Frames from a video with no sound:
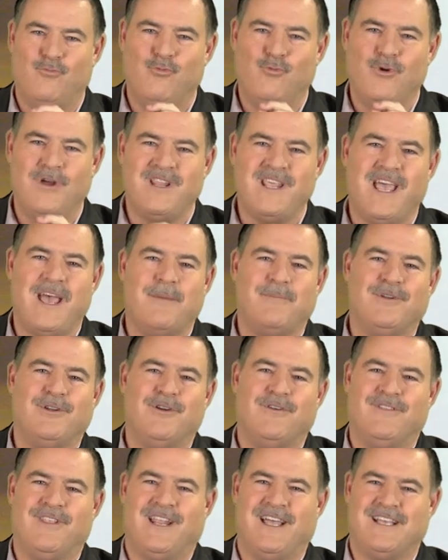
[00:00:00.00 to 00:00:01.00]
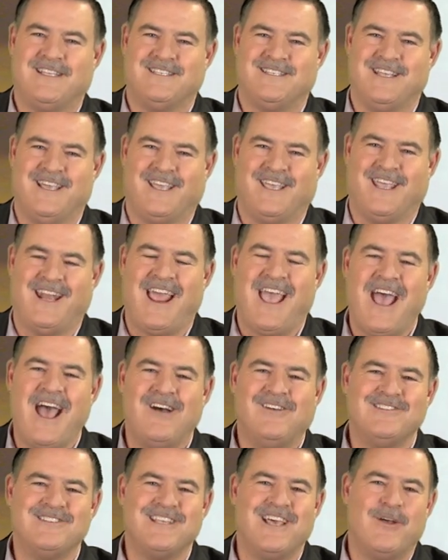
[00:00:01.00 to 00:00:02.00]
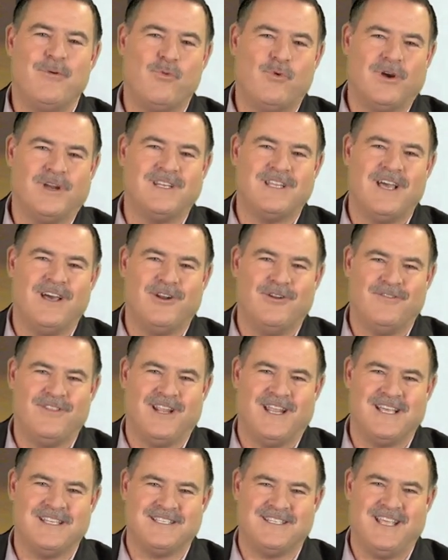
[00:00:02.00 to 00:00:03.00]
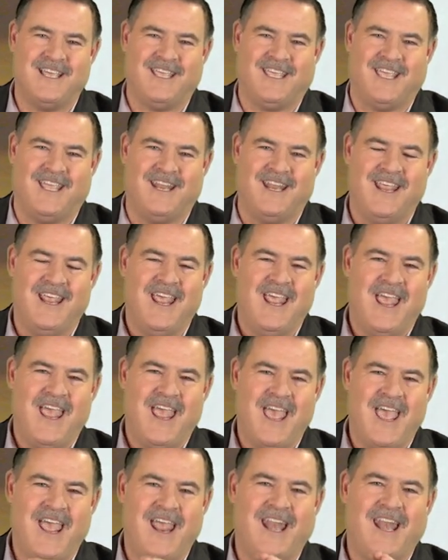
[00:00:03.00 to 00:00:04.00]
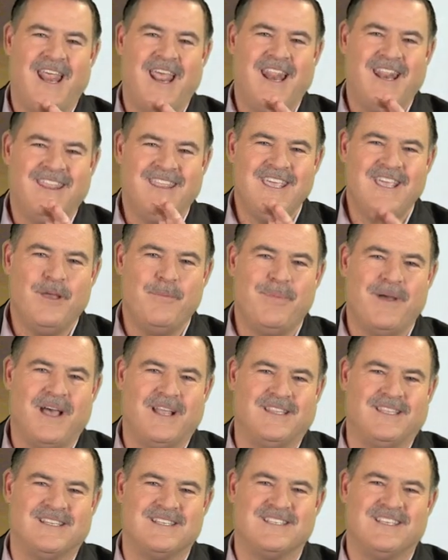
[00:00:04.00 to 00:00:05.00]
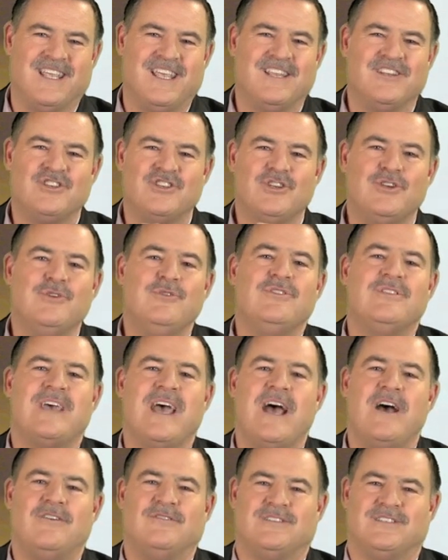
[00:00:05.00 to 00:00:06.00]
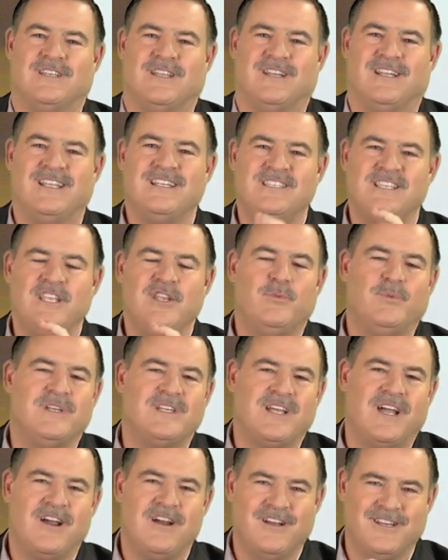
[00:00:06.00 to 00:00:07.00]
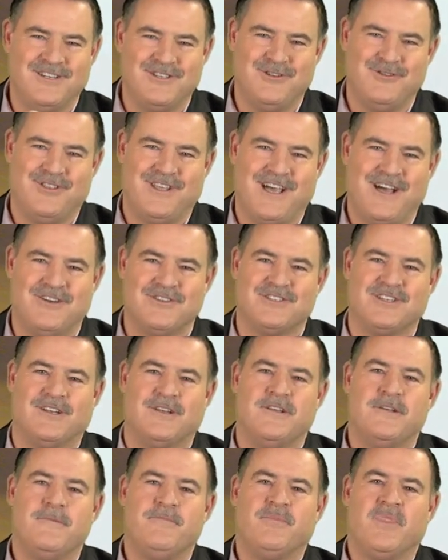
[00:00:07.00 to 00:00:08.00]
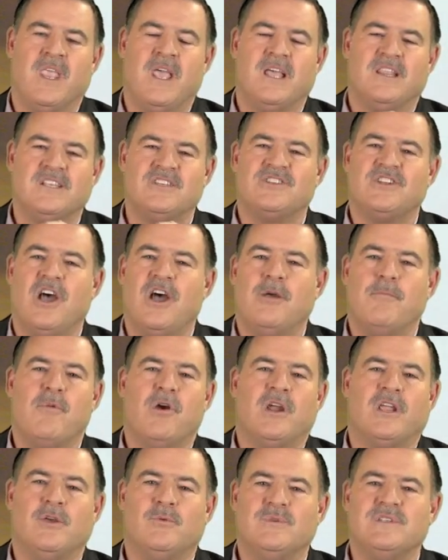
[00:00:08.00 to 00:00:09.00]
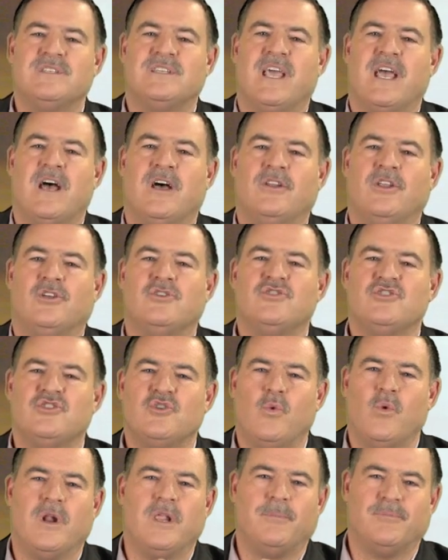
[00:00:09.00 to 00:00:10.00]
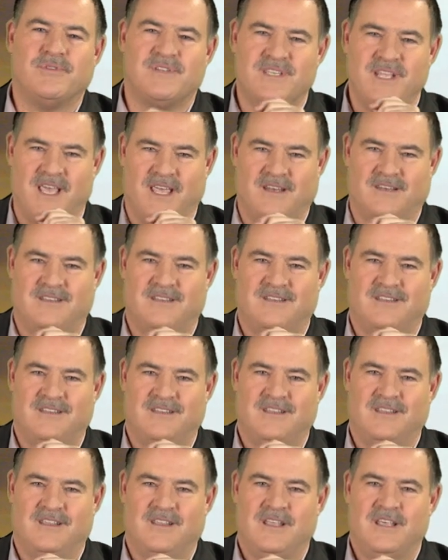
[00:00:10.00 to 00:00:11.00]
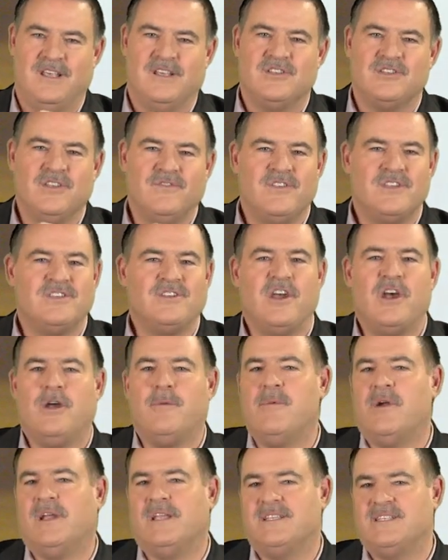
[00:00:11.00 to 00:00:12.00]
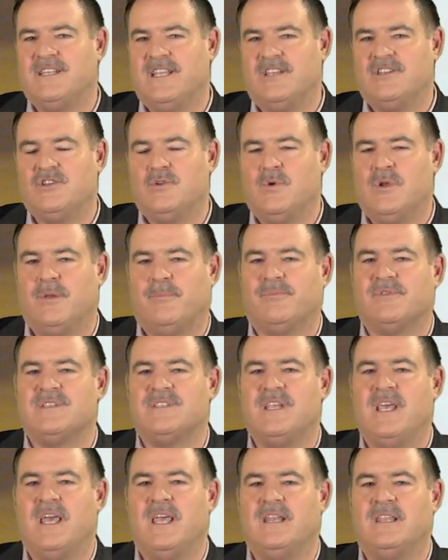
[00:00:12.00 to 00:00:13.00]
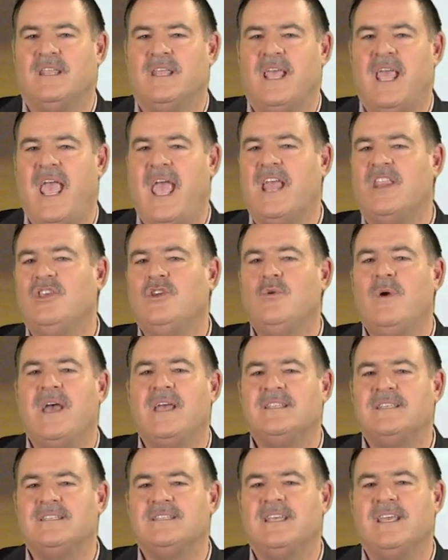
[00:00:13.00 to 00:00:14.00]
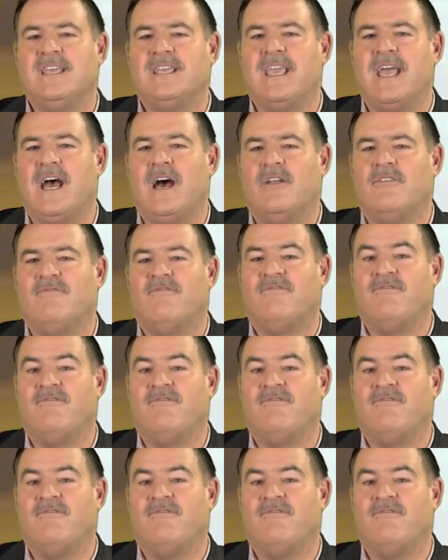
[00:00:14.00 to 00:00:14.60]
what happened over the last decade? How has that worked out over the last decade? And, and think about this. In 2000, let's say you retired in 2000, the stock market was down 20%. So if the stock market's down 20% and you had to take out